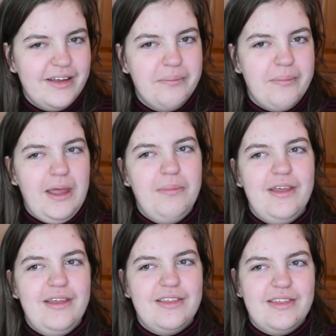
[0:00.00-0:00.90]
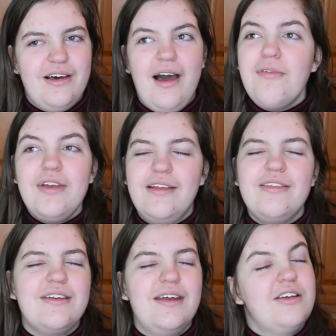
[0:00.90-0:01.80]
Maybe, I haven't
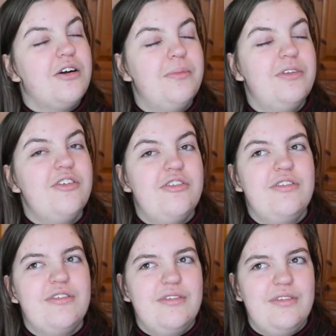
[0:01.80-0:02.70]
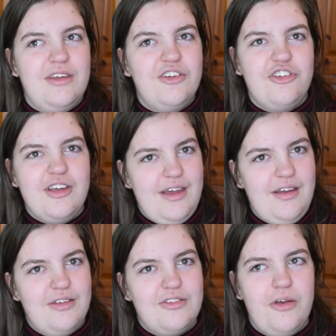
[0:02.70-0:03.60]
entered any competitions this
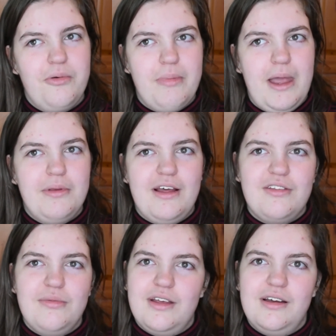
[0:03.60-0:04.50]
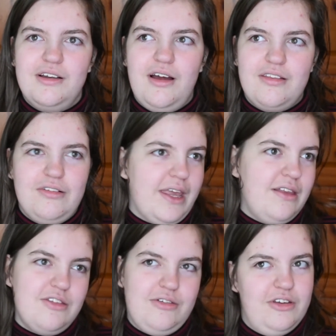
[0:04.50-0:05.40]
year, so maybe that's something I'd like to look
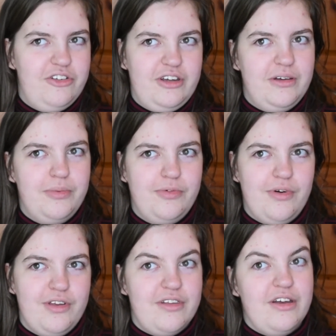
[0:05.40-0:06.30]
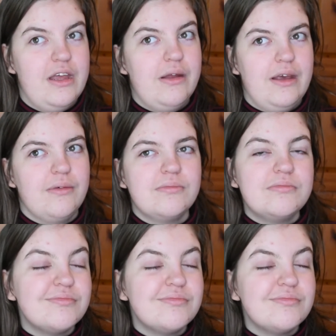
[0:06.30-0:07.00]
into this year before I start uni.